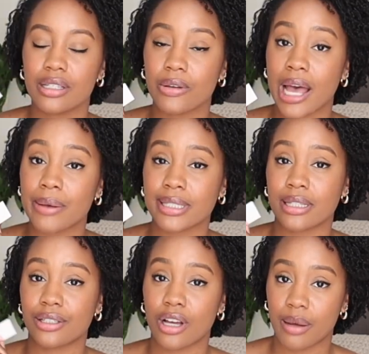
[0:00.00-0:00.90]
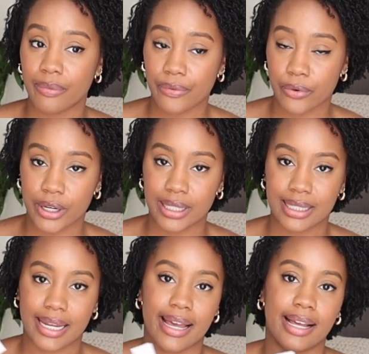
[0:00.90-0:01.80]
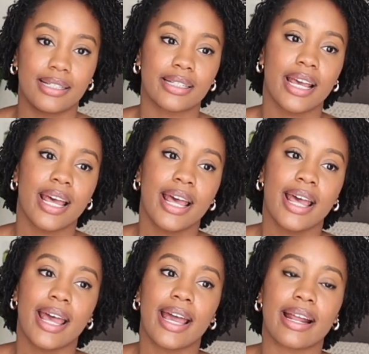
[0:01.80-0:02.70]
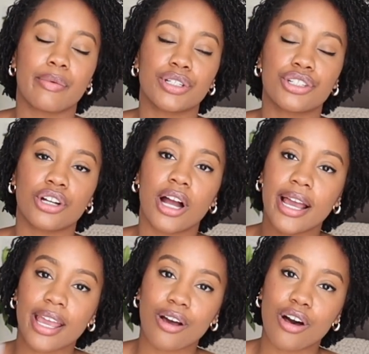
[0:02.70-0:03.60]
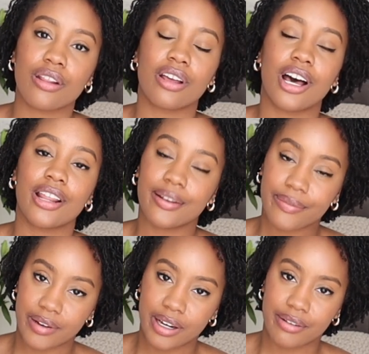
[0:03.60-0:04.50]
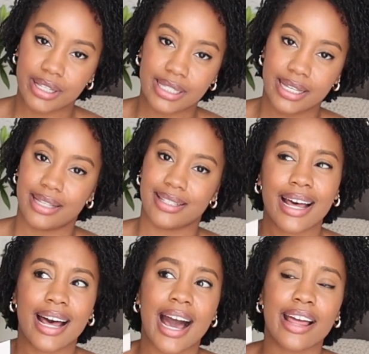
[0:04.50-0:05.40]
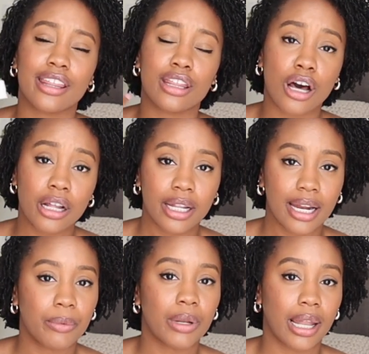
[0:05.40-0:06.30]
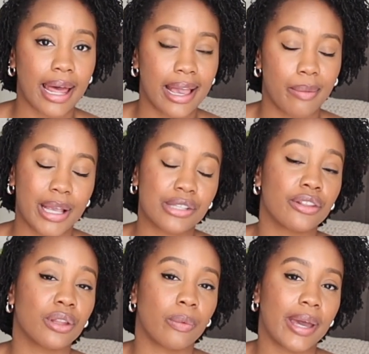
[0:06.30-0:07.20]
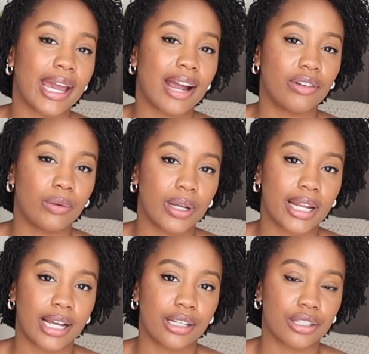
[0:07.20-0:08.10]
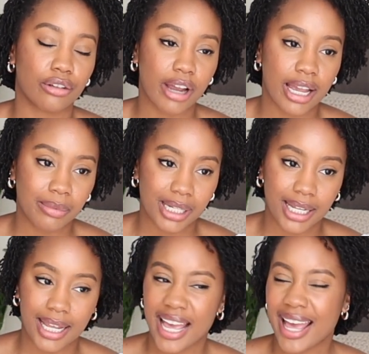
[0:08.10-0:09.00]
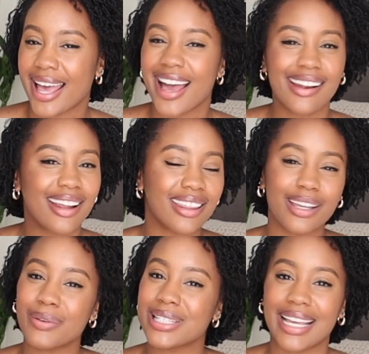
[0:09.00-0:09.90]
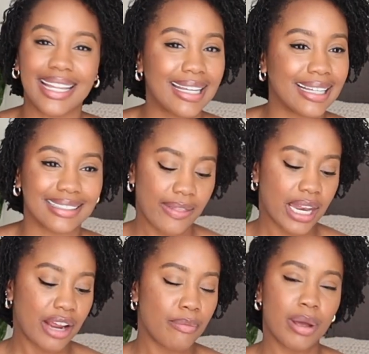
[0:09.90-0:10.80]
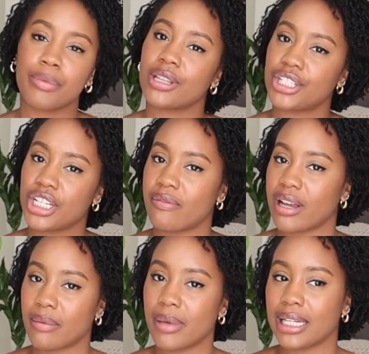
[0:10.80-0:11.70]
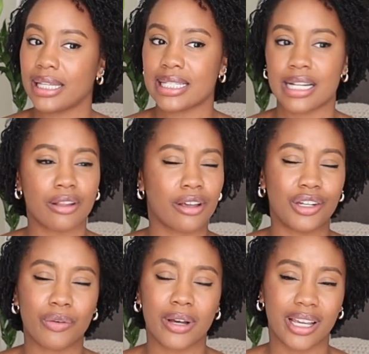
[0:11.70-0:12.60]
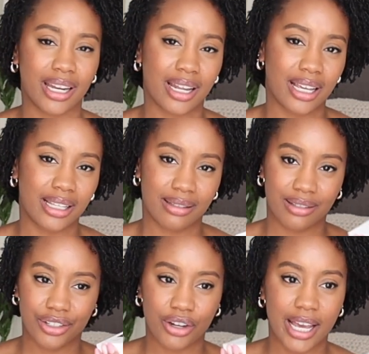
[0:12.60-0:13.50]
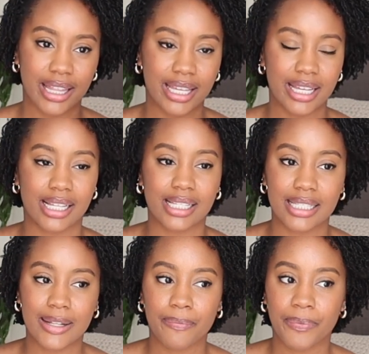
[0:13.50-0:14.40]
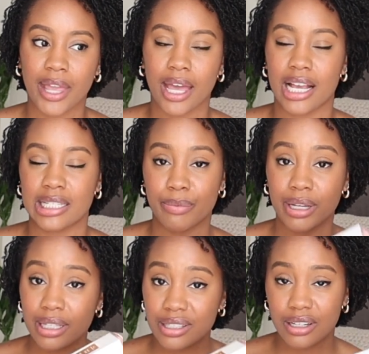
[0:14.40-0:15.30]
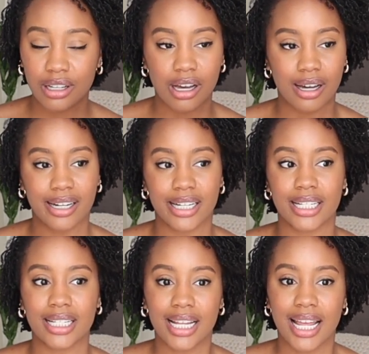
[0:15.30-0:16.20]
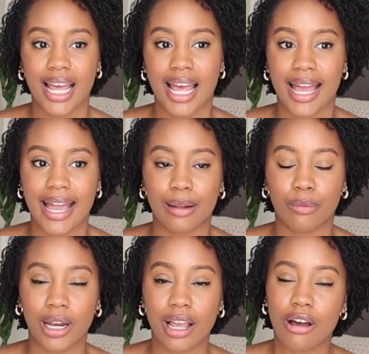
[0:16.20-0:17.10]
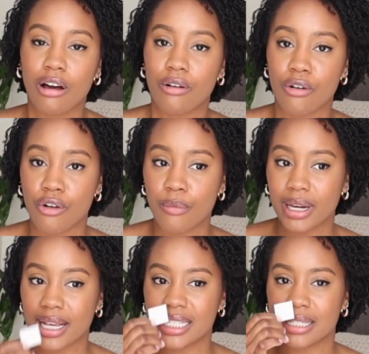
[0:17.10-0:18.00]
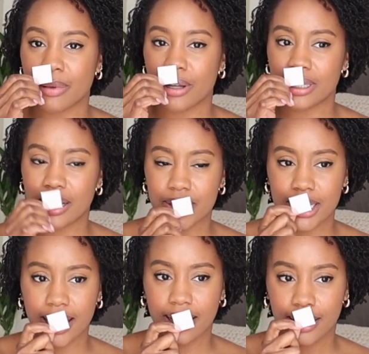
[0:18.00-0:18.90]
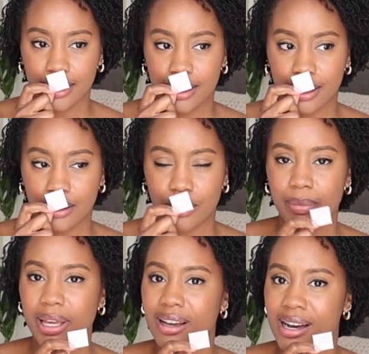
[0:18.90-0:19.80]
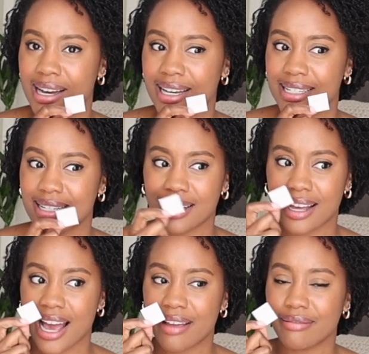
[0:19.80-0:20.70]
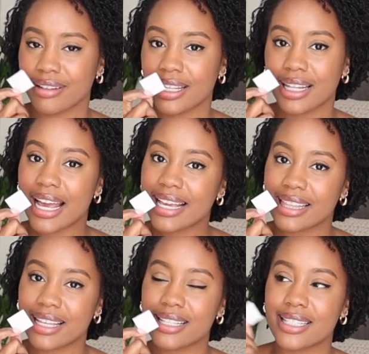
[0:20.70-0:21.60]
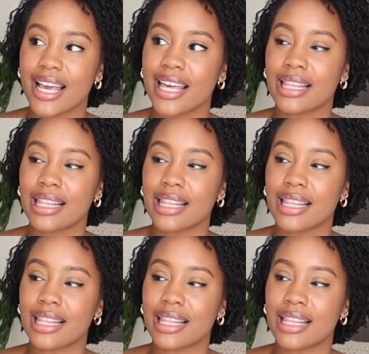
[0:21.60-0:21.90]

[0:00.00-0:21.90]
So I was at the Tom Ford stand, and I was trying all the other fragrances that I thought that I would like based on the way everyone had described it, and nothing was hitting. And then I remembered that she had recommended this, and I thought, you know what, can I try this? I sprayed this on a card, and when I got home and I smelled it, I was like, oh my god, I really like this.